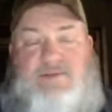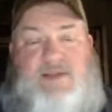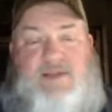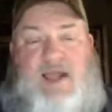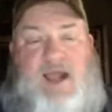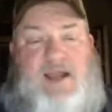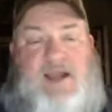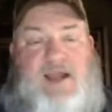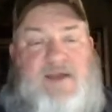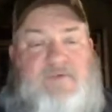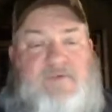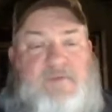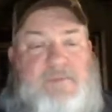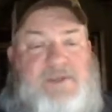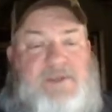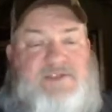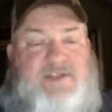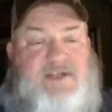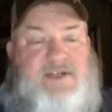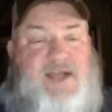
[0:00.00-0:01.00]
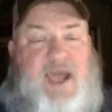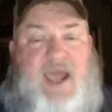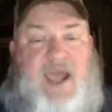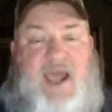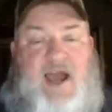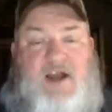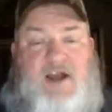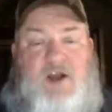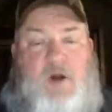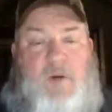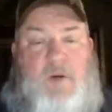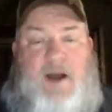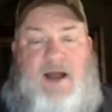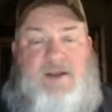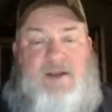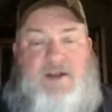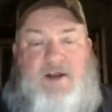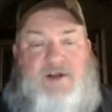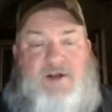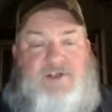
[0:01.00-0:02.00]
I never miss a day. I'll go out
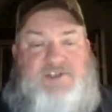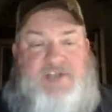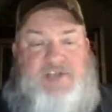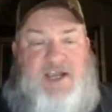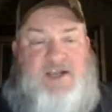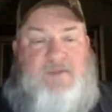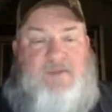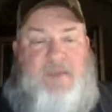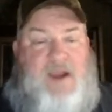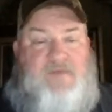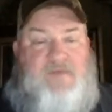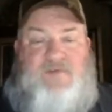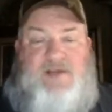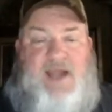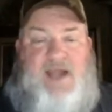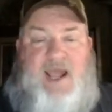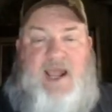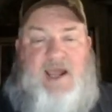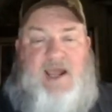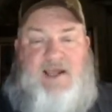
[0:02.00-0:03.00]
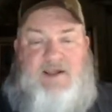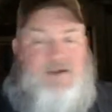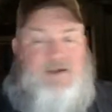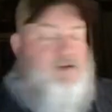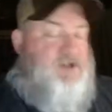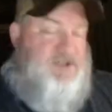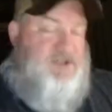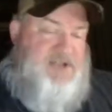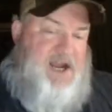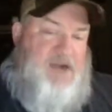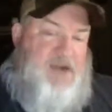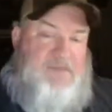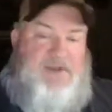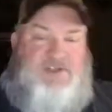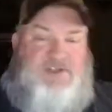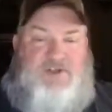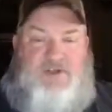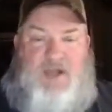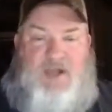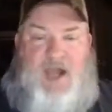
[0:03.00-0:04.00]
there and check them every day. I go look down and make
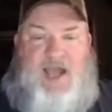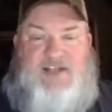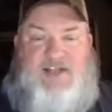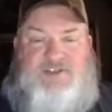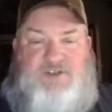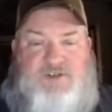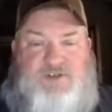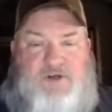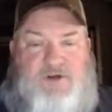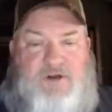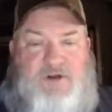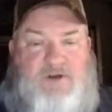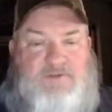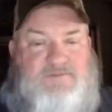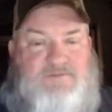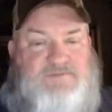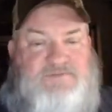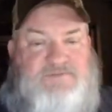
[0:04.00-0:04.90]
sure the lights are turned on.